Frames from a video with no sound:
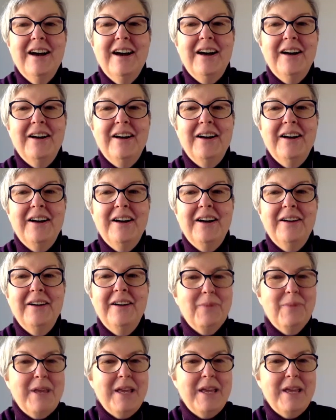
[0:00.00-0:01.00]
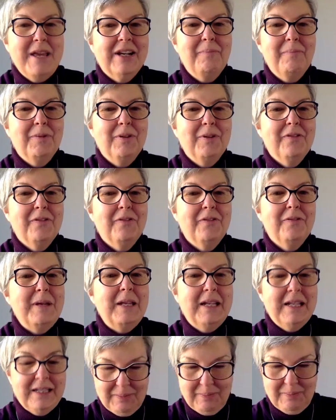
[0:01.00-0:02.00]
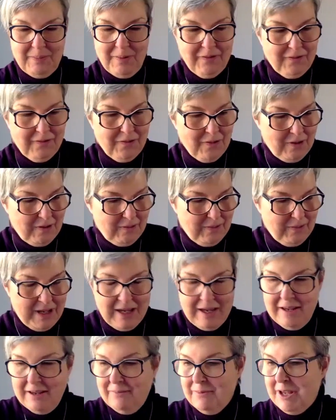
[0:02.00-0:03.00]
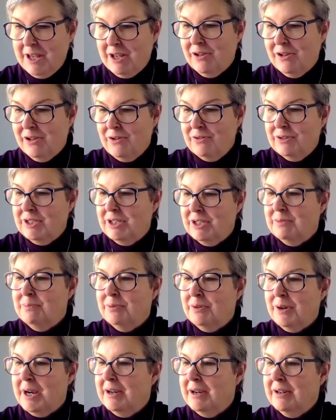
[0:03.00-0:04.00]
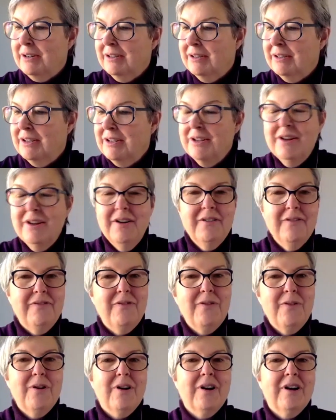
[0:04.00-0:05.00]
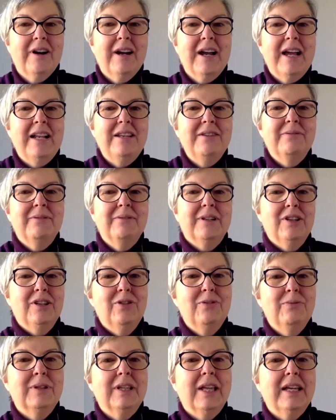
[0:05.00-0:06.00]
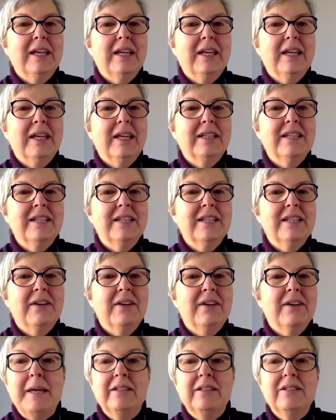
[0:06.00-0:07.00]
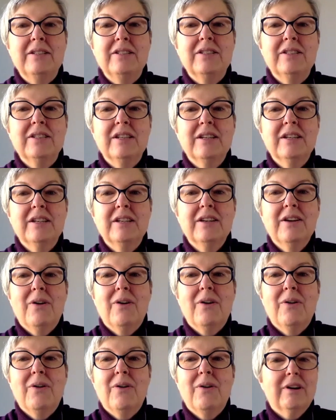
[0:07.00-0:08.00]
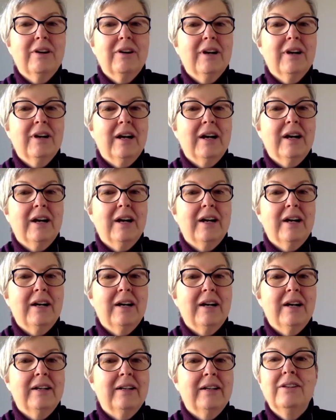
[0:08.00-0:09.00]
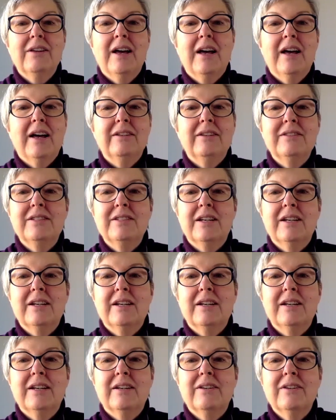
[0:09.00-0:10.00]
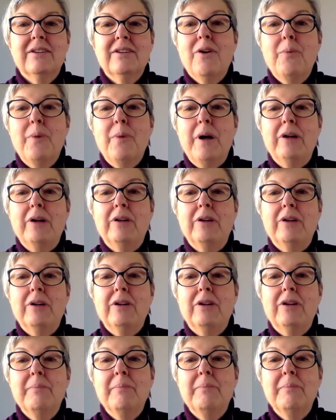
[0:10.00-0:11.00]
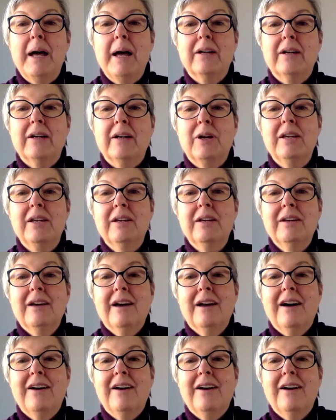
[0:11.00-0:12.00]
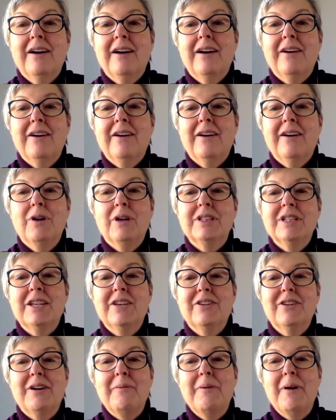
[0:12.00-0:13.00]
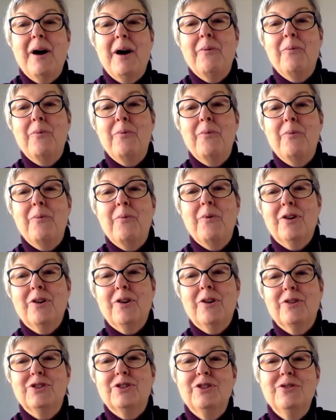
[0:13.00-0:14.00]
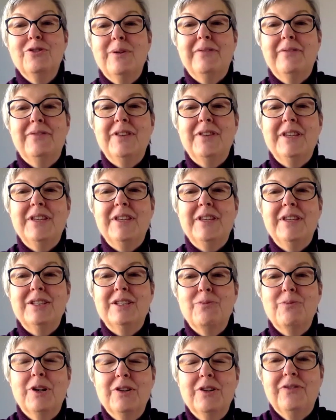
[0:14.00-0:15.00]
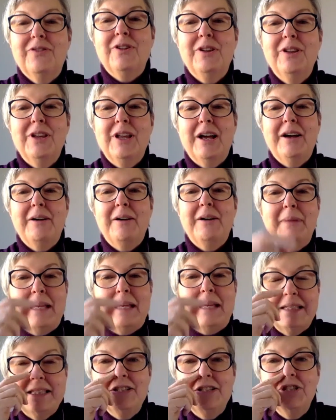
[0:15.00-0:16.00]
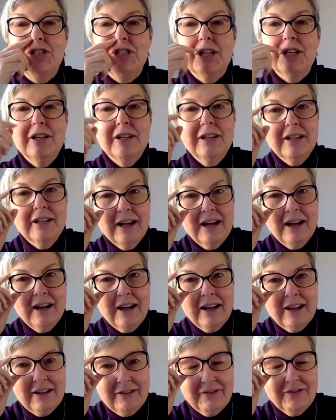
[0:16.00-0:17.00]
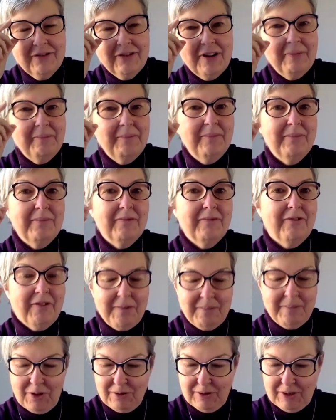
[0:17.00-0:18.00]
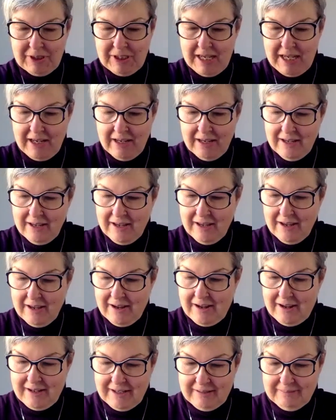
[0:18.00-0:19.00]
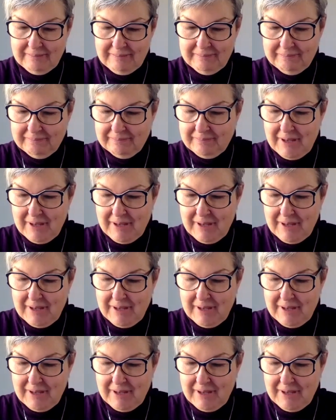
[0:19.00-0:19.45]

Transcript: Um, we have a couple of minutes before we, we close in prayer for anyone who would like to have a comment or uh, and uh, well, welcome back, Mary. I hope you got to hear a, a word or two of this wonderful uh, message uh, from from Lucy. Um,